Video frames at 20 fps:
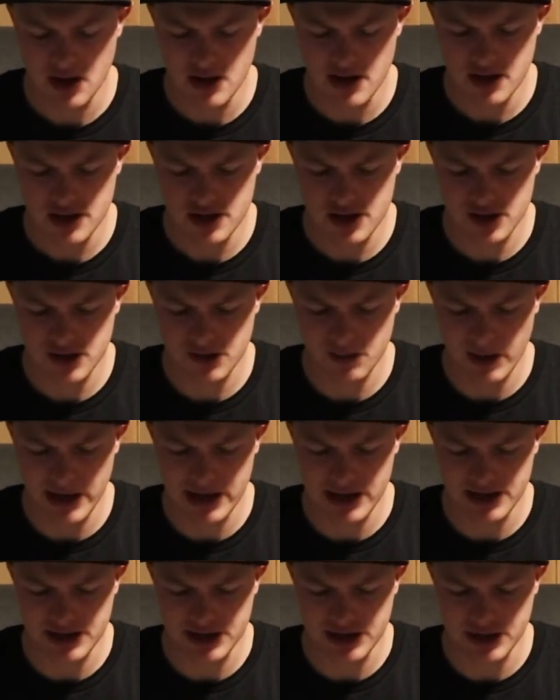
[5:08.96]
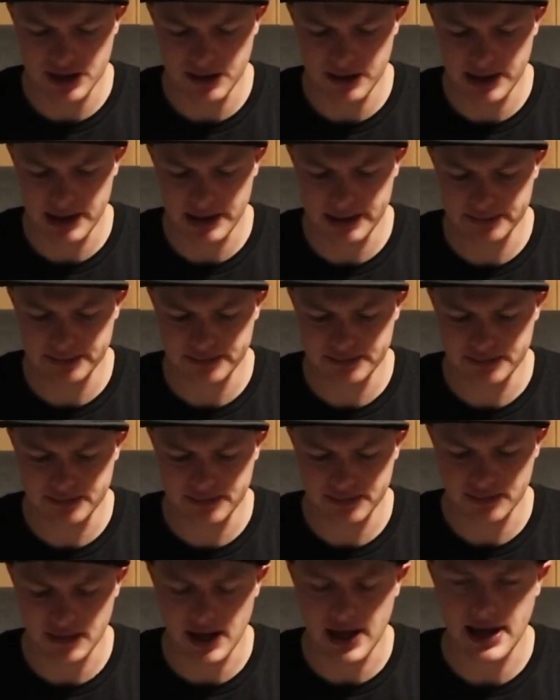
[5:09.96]
sweetness to it,
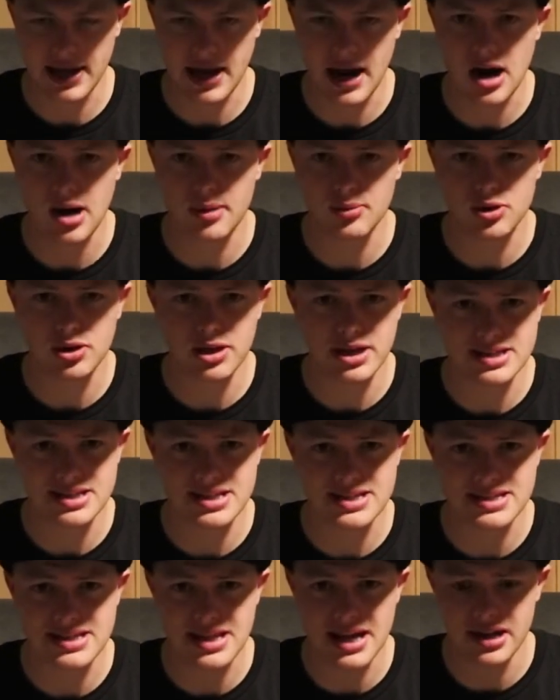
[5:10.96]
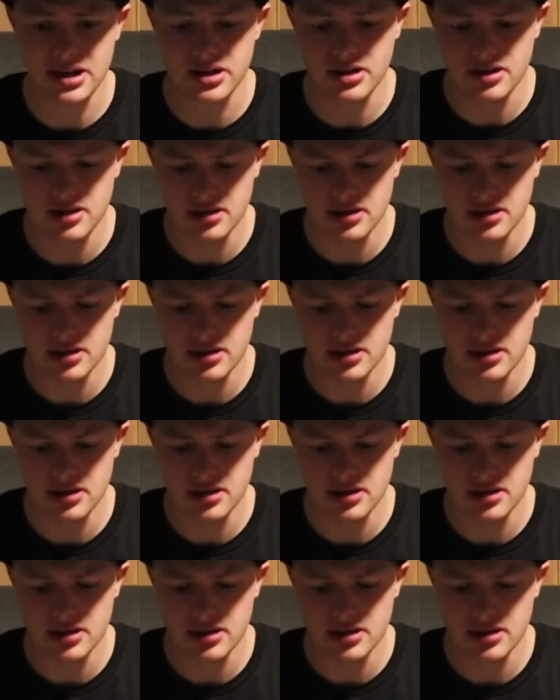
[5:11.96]
like caramel, as I said.